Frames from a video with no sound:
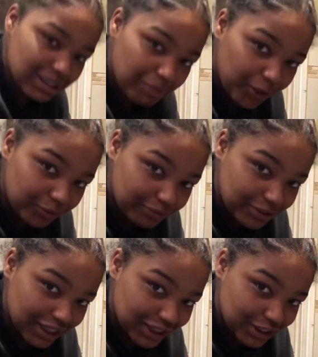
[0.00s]
As my old free
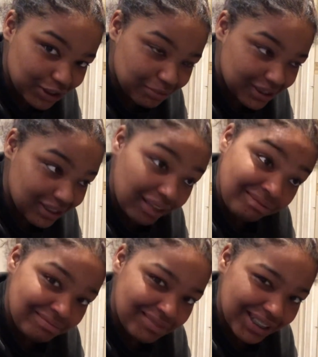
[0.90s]
sex teacher would say,
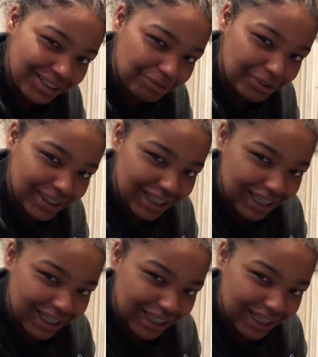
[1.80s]
the heat will kill it